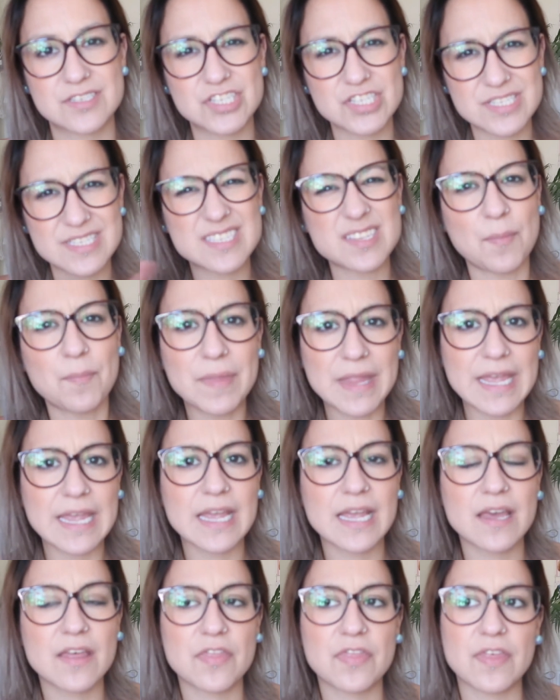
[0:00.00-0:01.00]

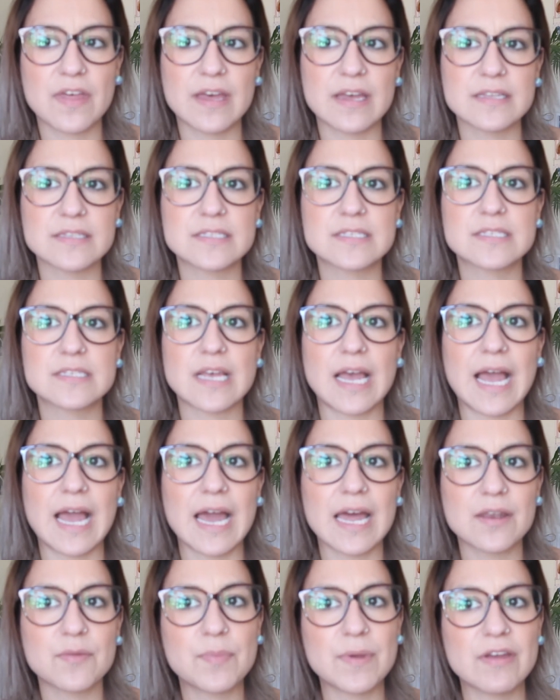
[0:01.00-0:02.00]
something that
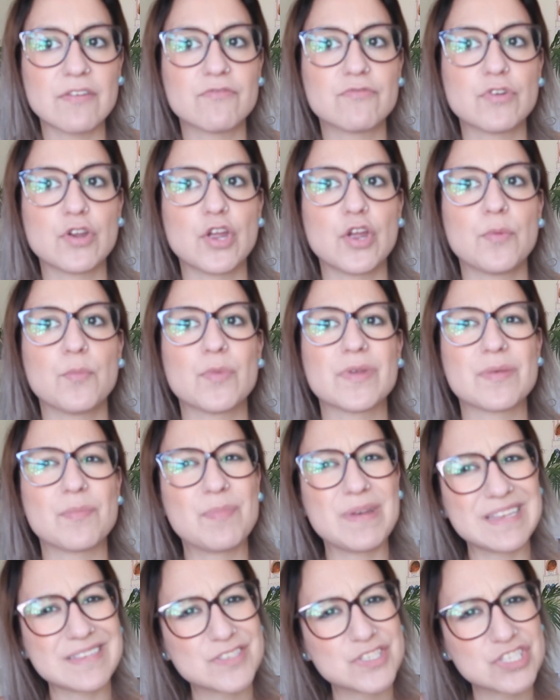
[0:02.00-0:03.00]
had a bit of room with a
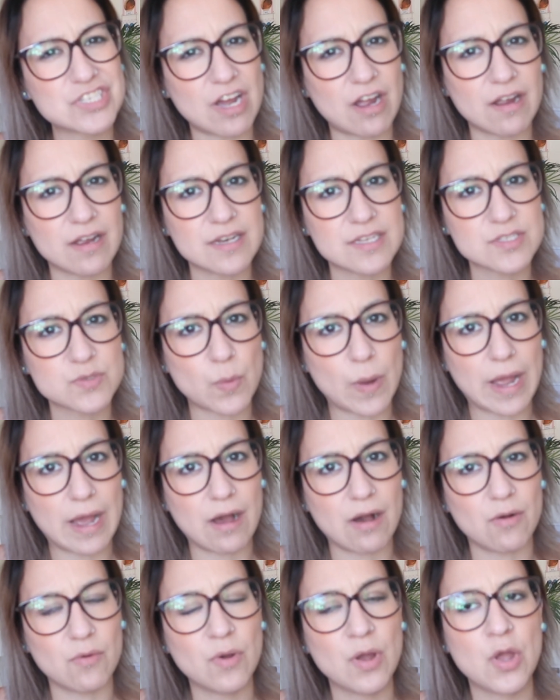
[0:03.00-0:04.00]
bit of style as
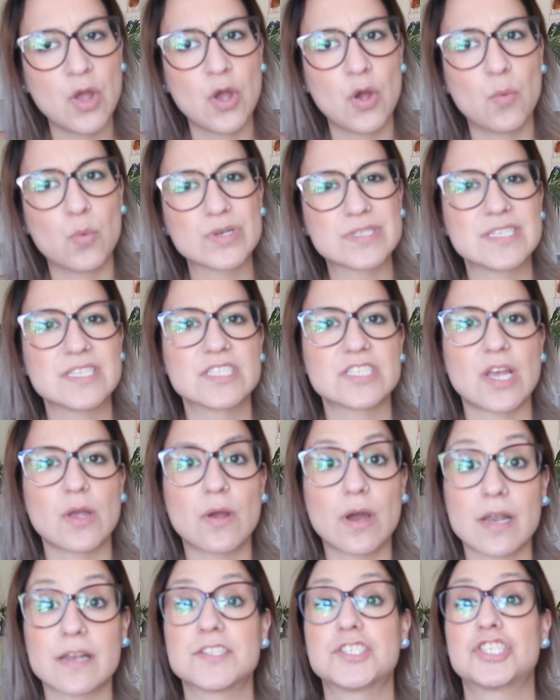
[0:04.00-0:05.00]
well, wasn't so
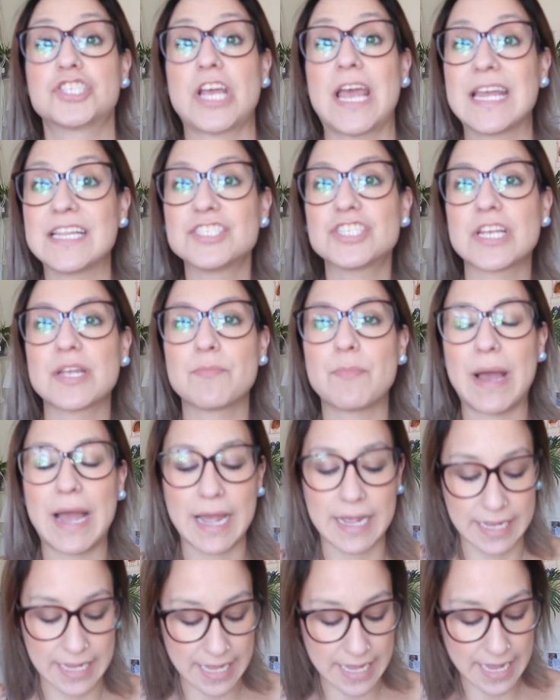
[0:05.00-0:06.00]
kind of changing
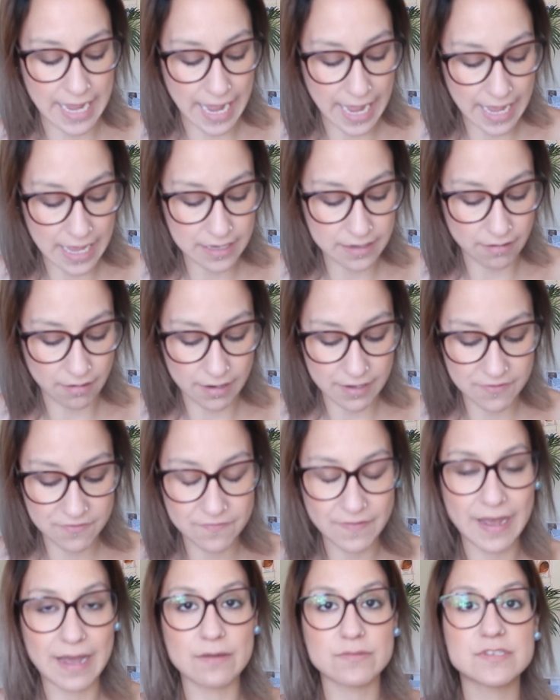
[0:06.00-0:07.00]
baggy. And I
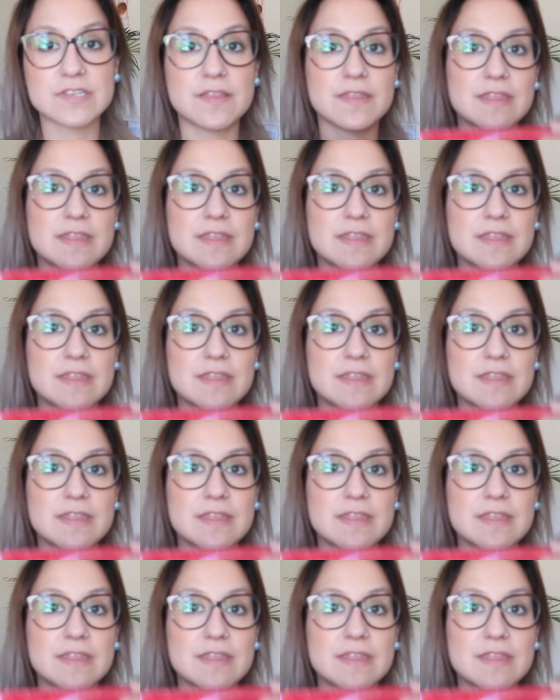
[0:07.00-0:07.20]
found